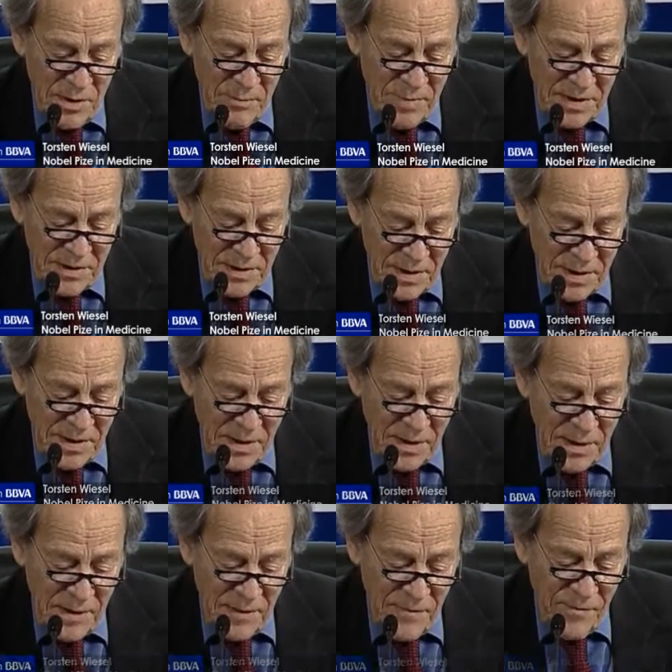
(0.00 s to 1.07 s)

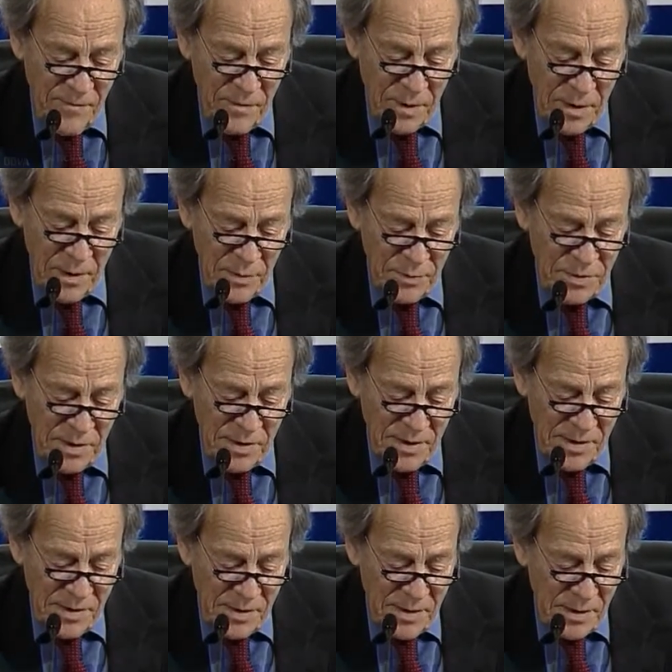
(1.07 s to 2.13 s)
Massagué for
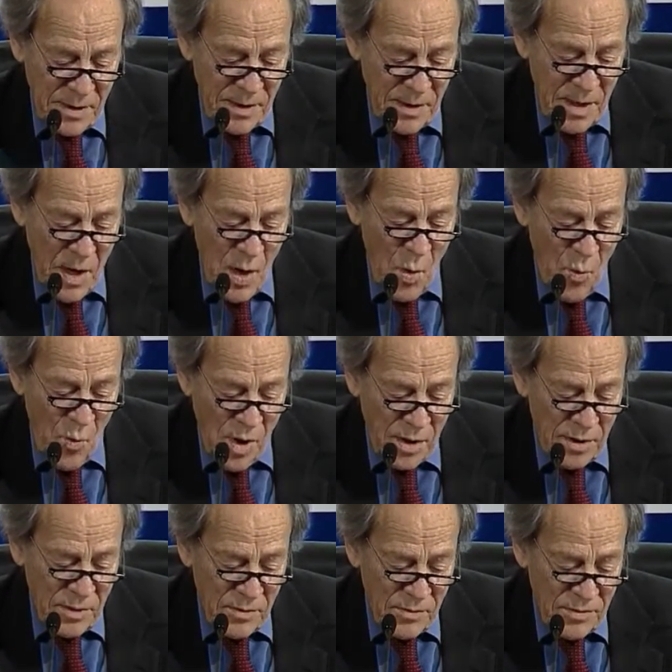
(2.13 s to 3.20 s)
elucidating
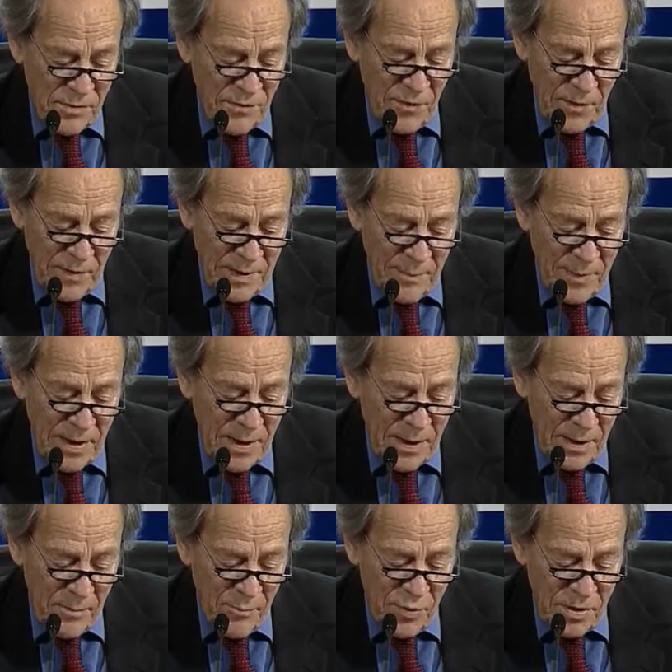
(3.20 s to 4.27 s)
one of the
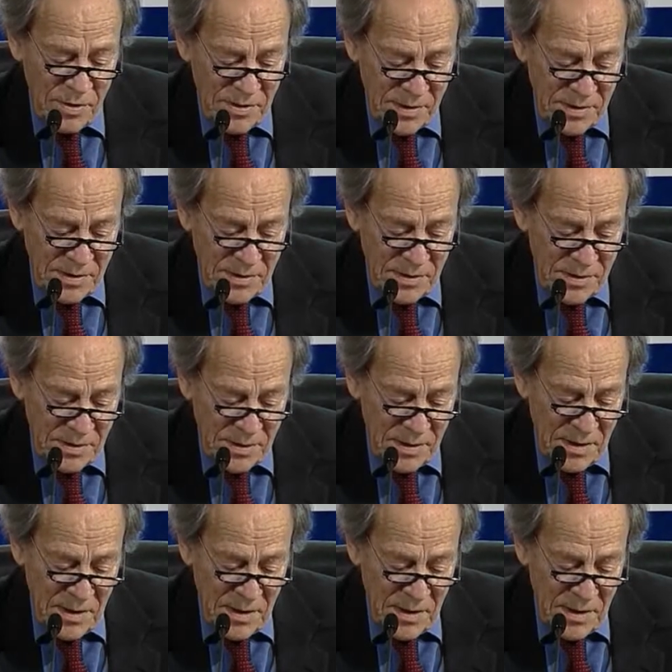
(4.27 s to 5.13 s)
fundamental processes